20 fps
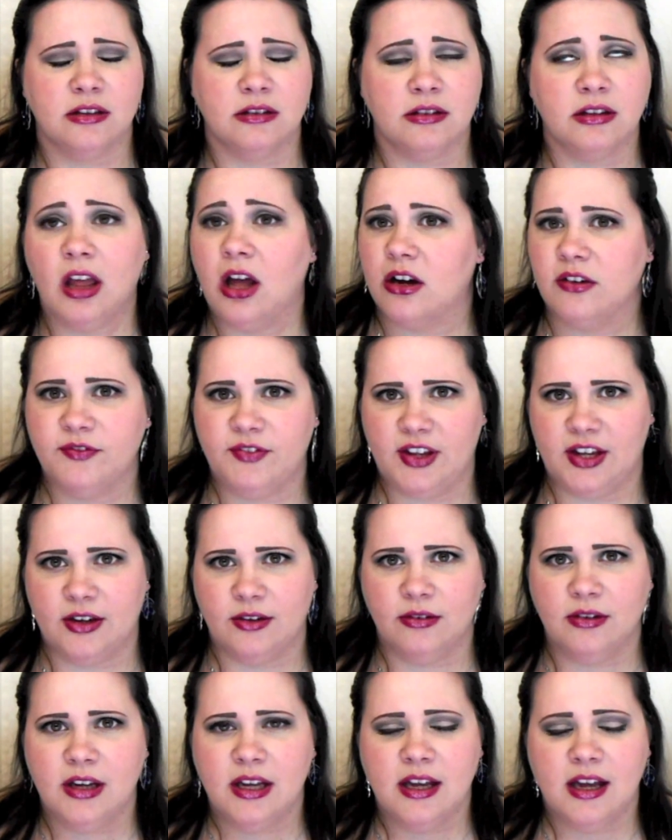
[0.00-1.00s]

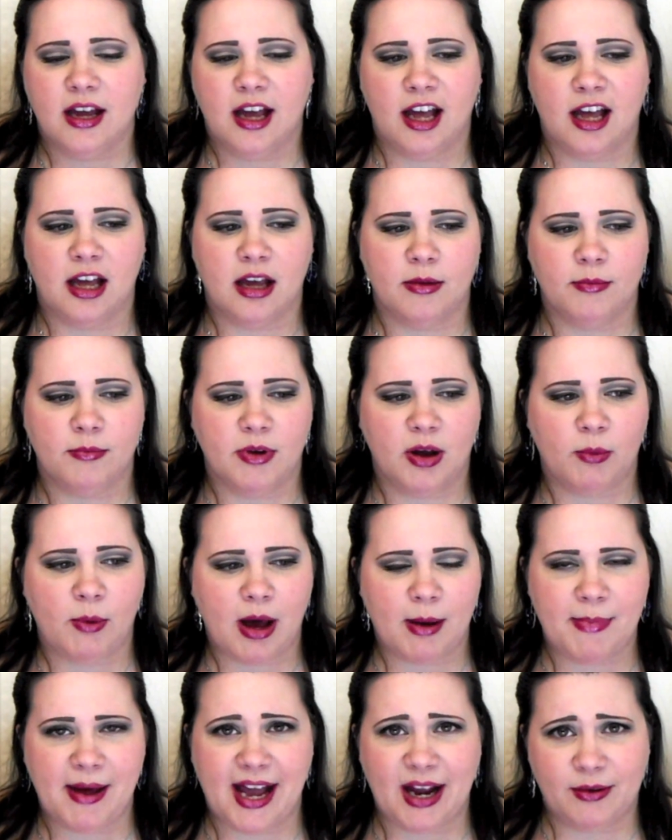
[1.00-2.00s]
Longview a
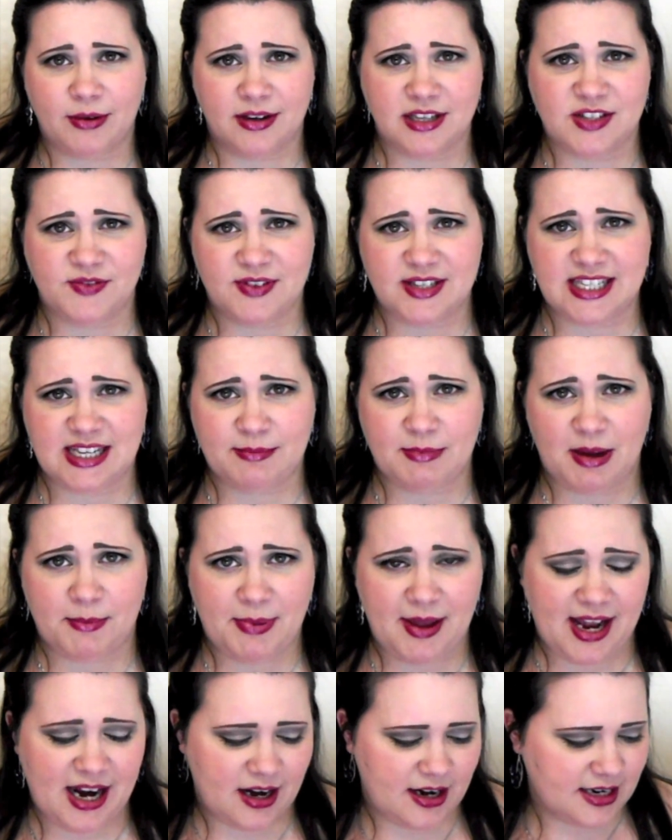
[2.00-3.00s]
while back when I was visiting my
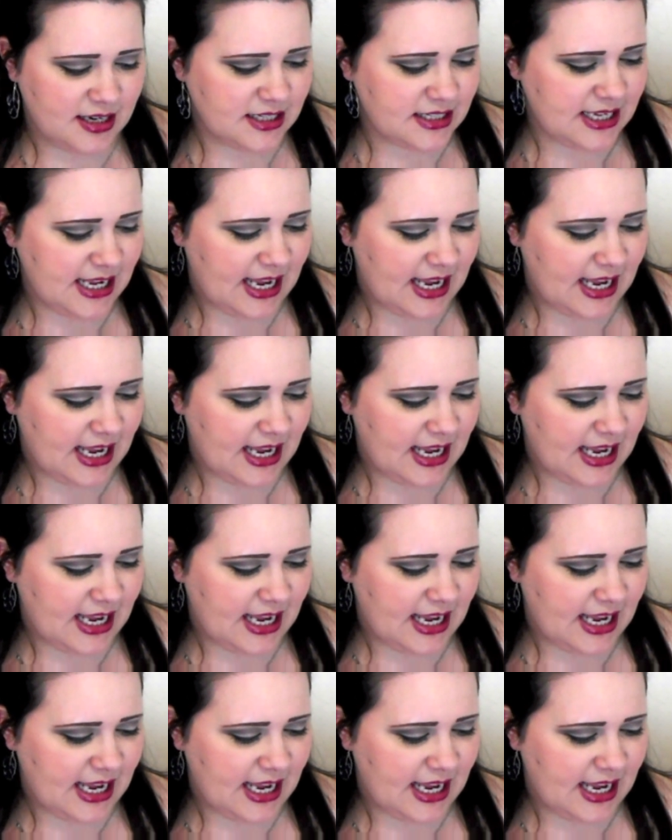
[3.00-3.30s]
parents,